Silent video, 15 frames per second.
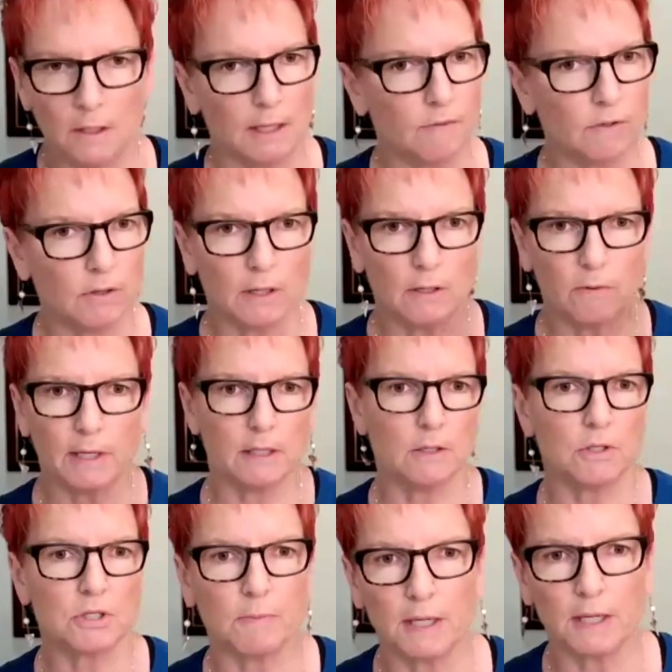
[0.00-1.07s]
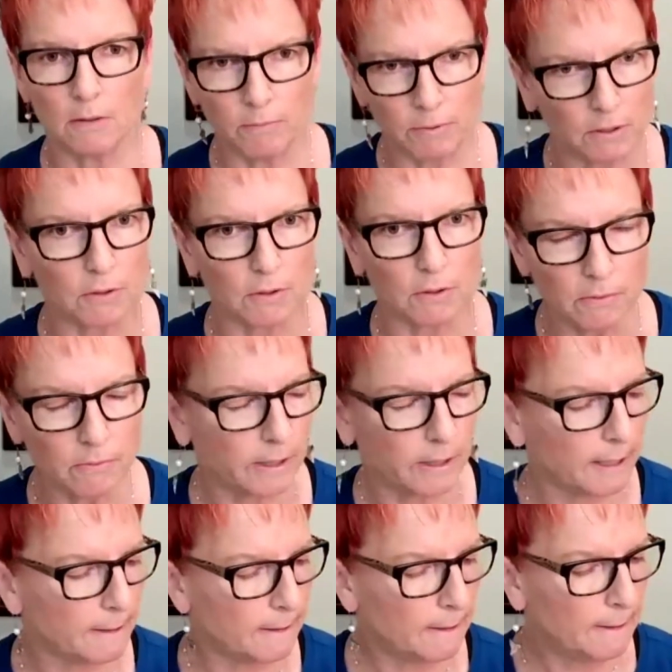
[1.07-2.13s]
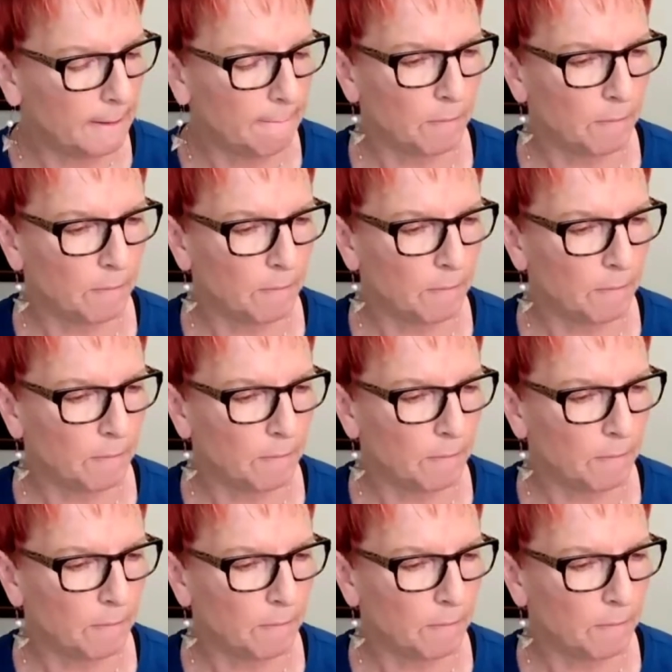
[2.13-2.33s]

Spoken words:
even though I use my computer, right?